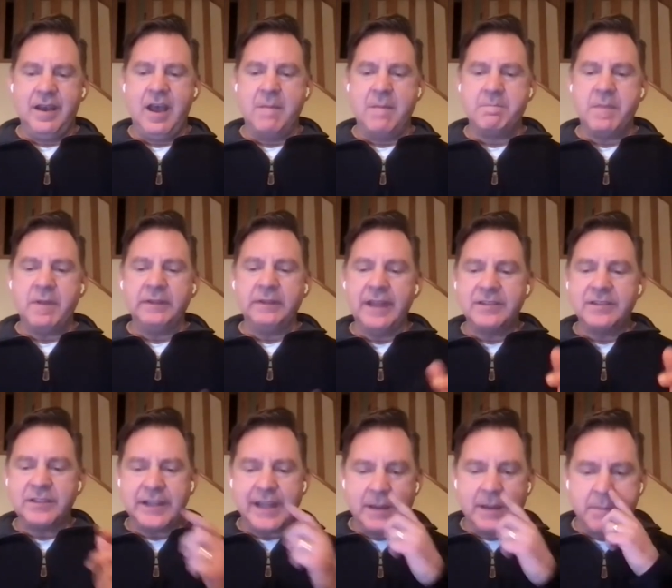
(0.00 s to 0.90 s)
Um,
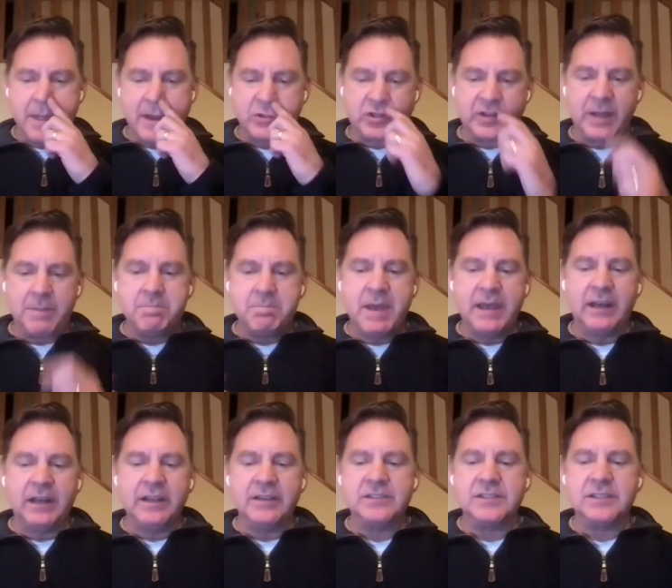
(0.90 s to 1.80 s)
Leslie had mentioned that
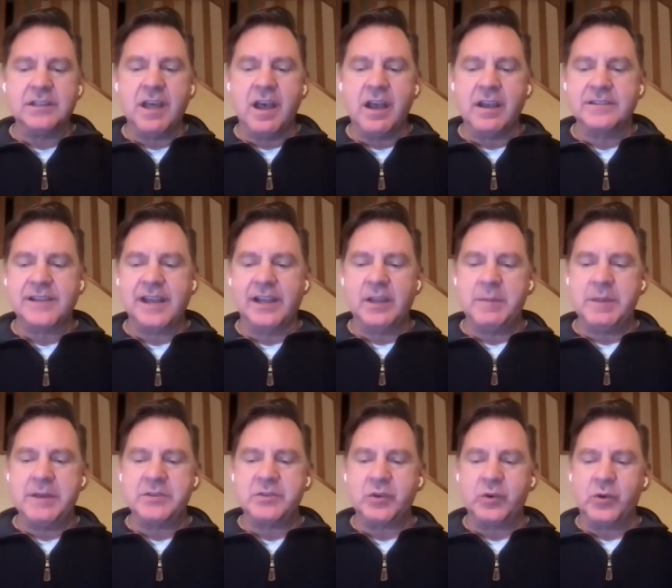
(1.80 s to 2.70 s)
metal is lungs
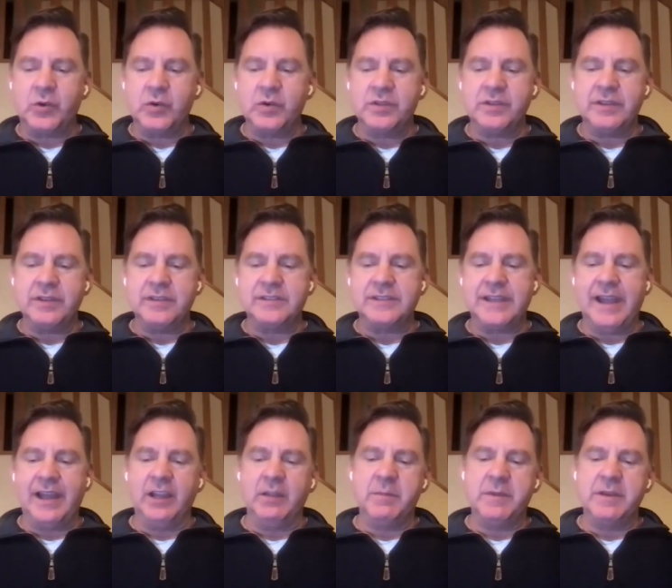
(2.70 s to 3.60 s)
element, earth is
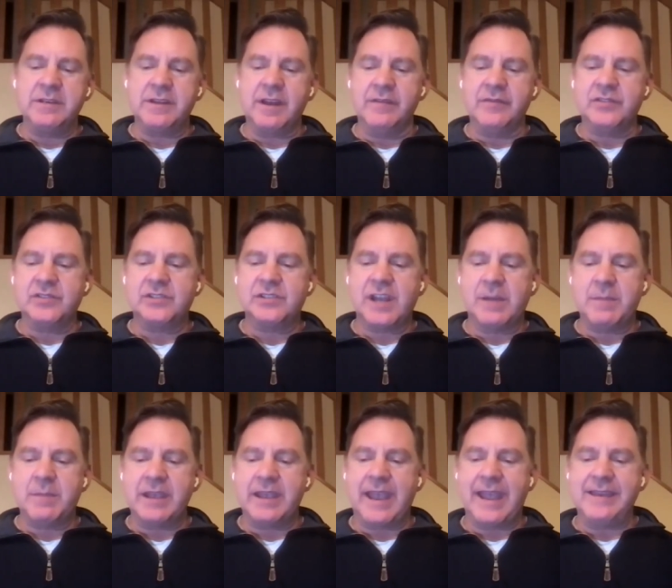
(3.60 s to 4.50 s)
the element of
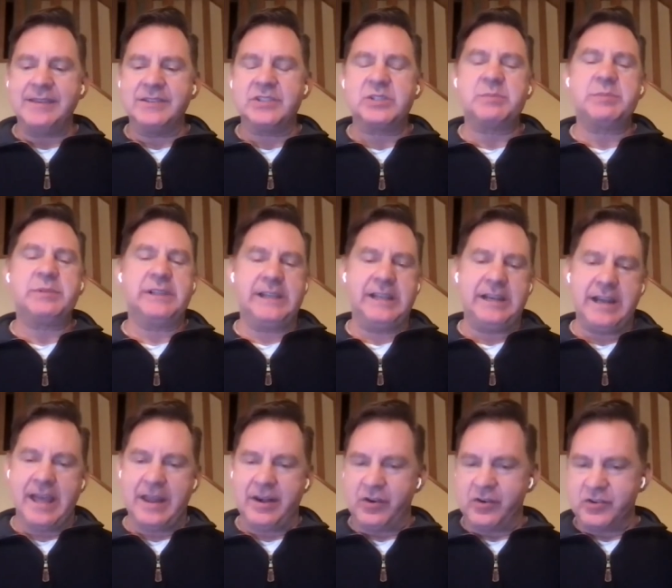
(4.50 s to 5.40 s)
stomach and
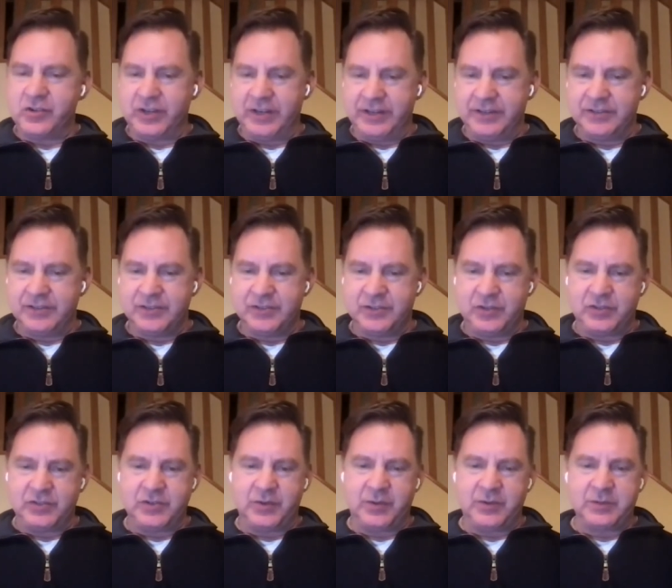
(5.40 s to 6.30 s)
spleen energies,
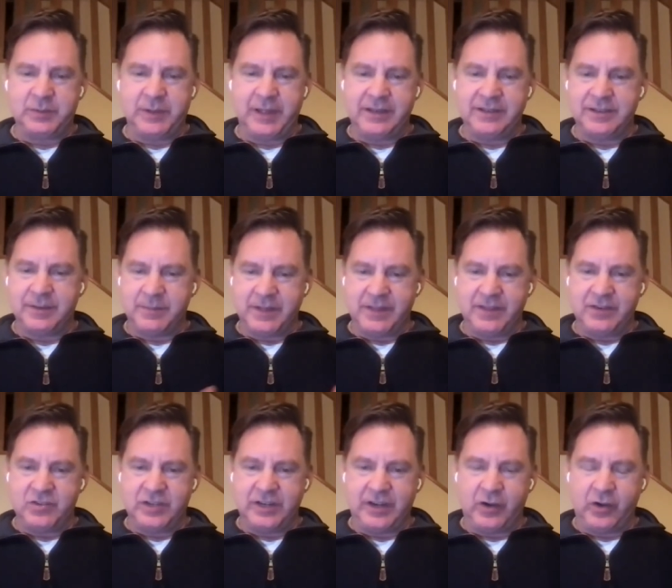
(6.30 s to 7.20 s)
just to explain something
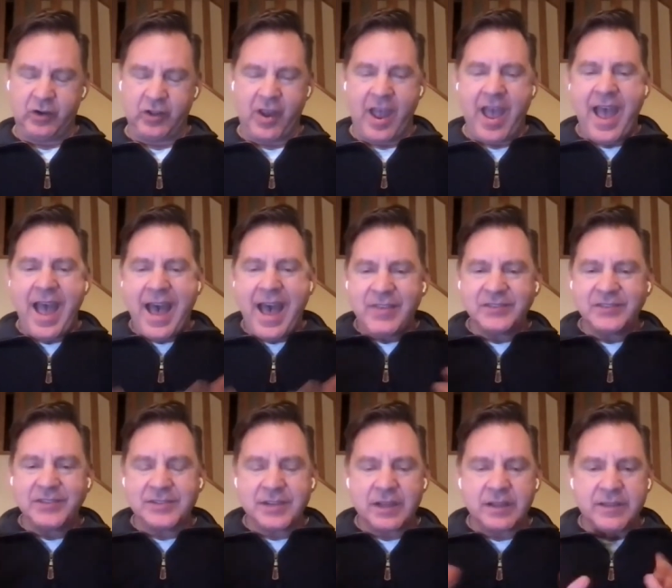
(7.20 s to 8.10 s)
that she did earlier.
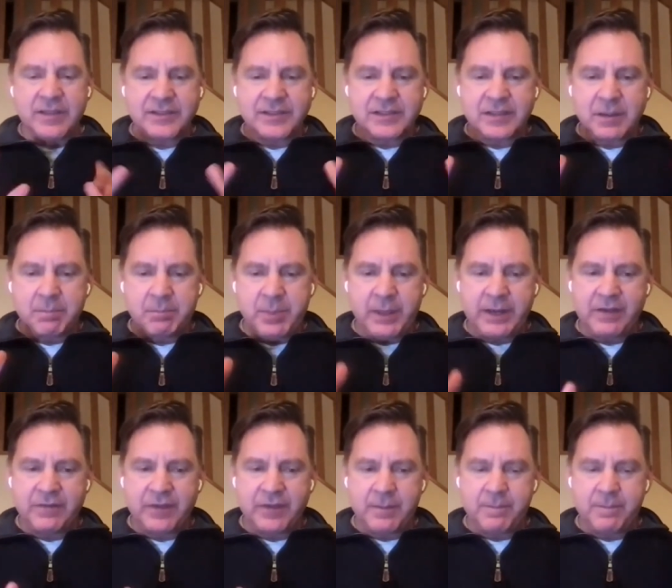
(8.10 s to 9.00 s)
This is a, this is a
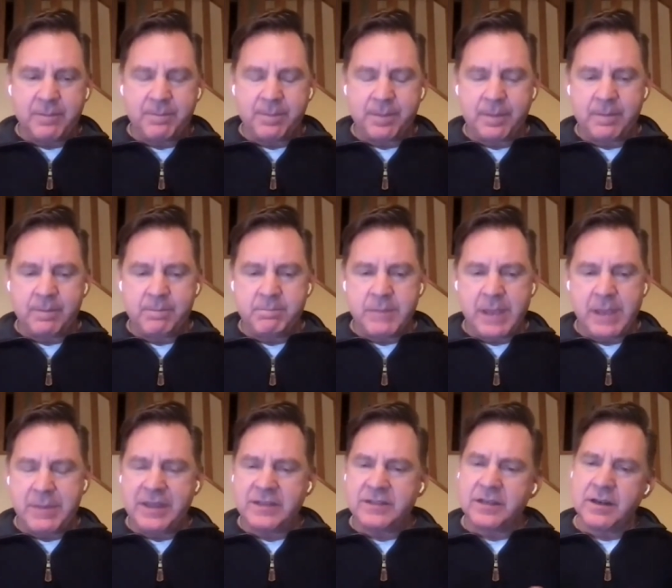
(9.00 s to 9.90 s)
bit of a
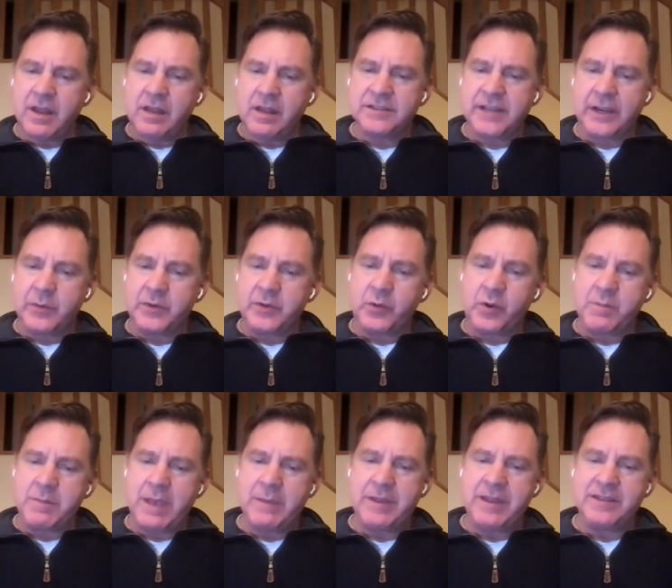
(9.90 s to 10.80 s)
maybe it's a non sequitur
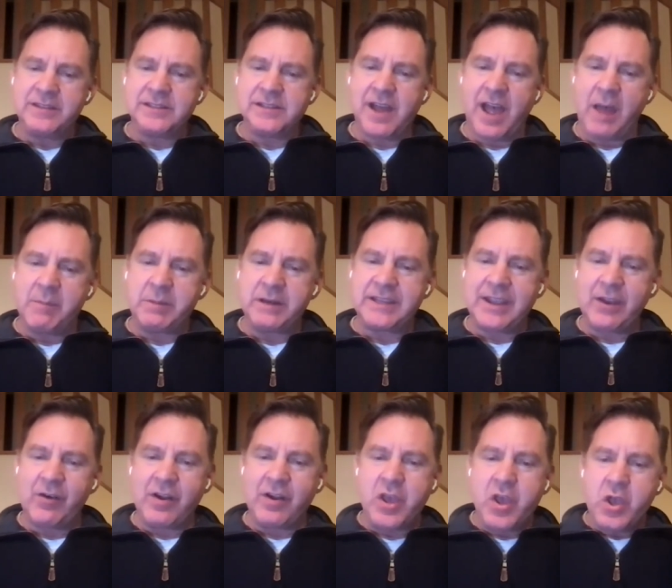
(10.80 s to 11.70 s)
or maybe it's not, but
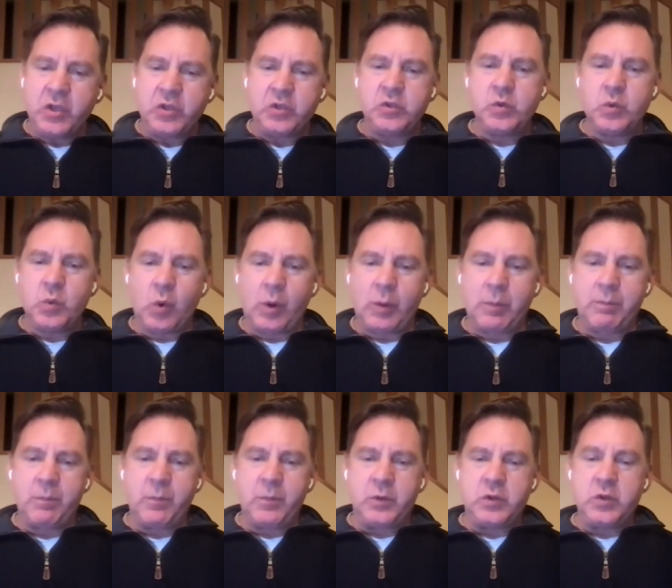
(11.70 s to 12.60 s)
Karen, you
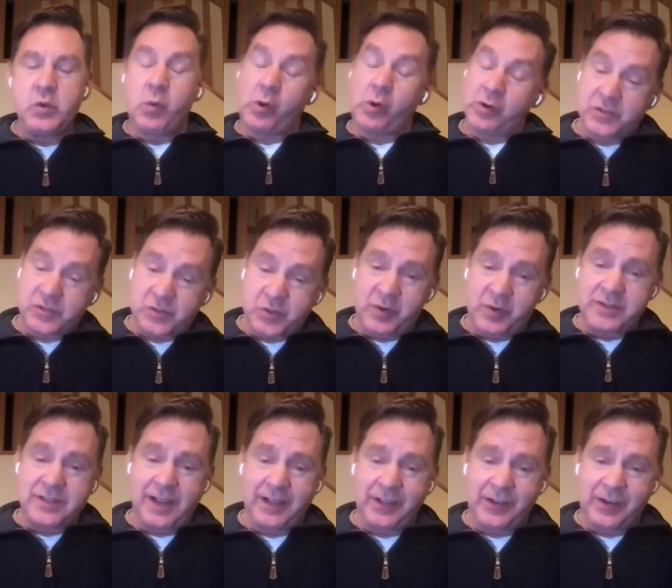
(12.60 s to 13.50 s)
are you are a
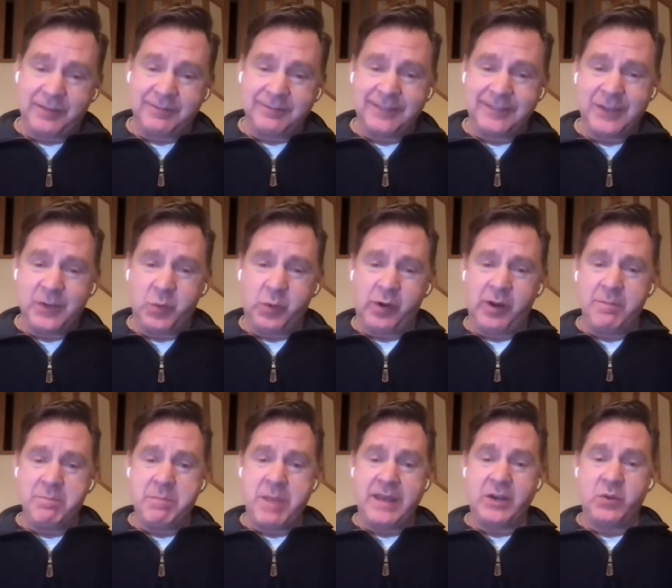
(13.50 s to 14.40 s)
storyteller. You were
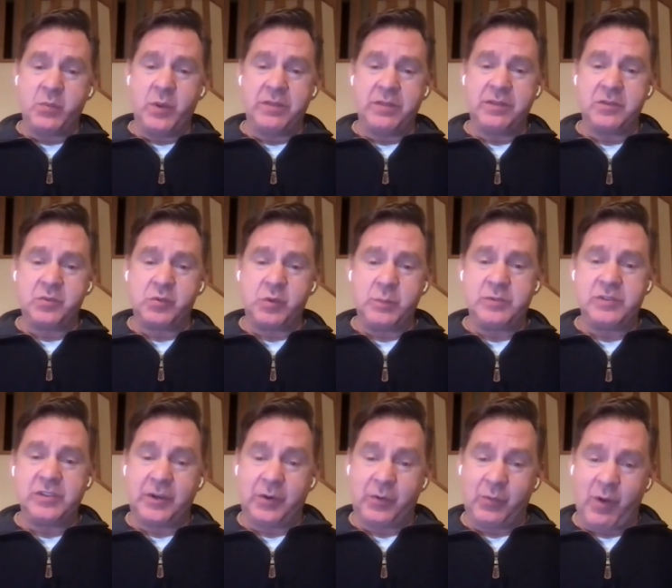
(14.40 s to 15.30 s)
embedded with the
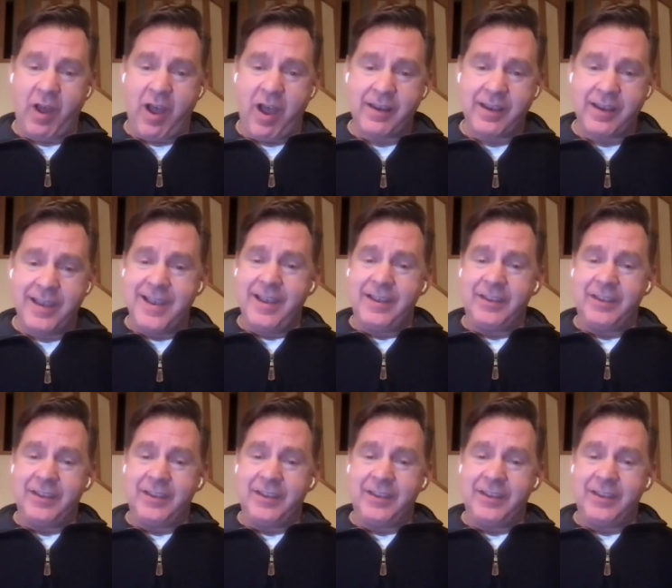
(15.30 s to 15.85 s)
troops in Iraq.